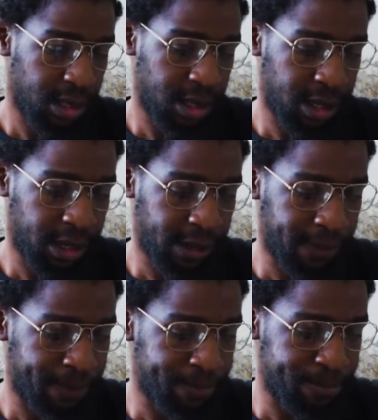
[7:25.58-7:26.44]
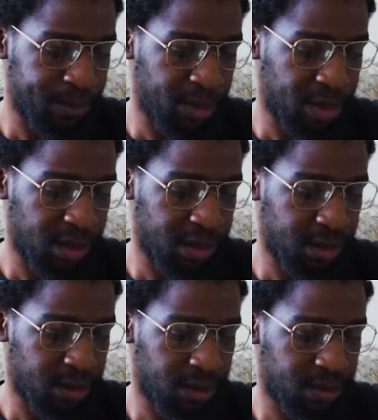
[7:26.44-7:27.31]

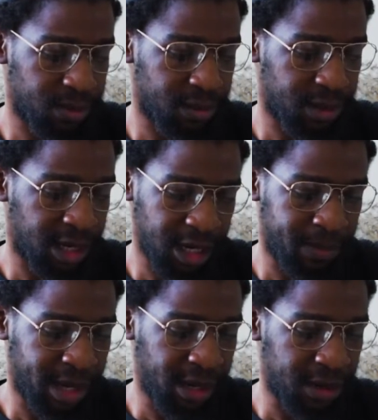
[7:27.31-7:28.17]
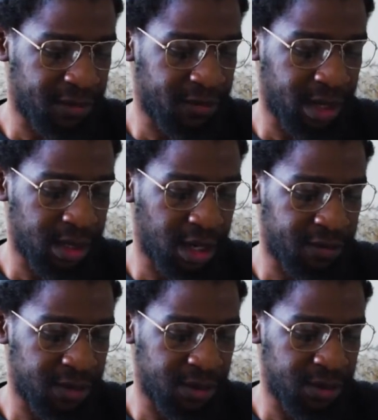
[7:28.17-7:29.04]
Can I buy on a Friday
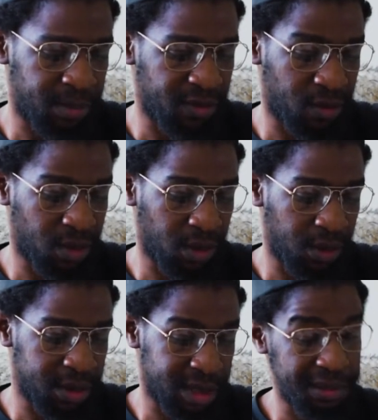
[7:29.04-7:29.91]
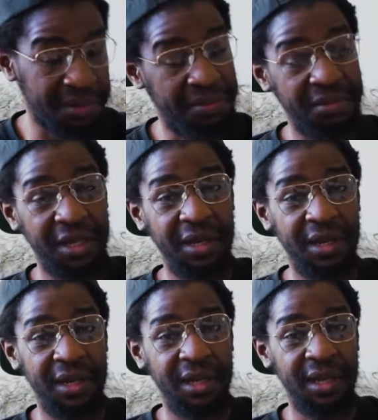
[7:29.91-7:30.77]
afternoon before closure?
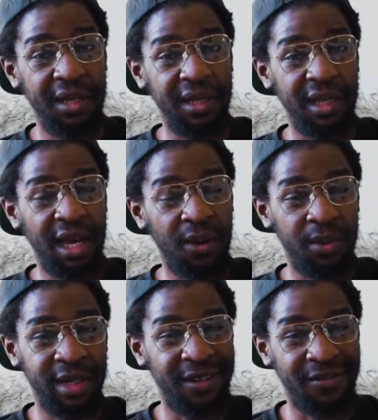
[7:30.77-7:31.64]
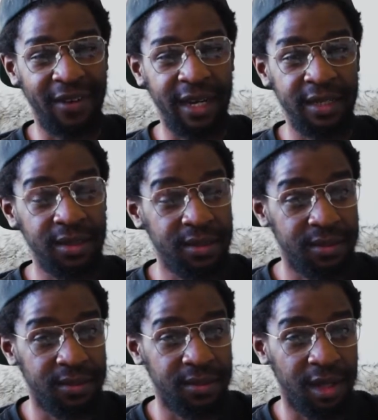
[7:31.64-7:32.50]
I wouldn't advise it.
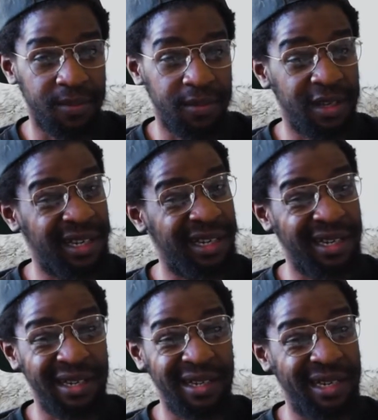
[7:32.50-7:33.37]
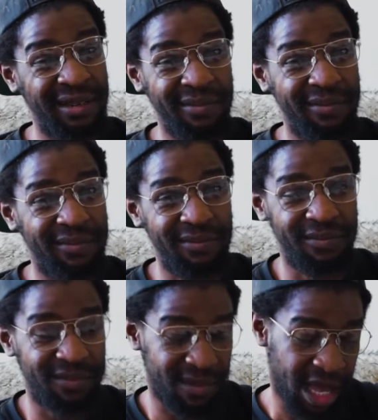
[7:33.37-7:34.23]

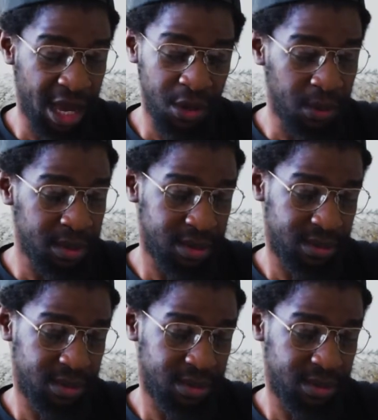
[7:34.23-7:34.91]
I don't.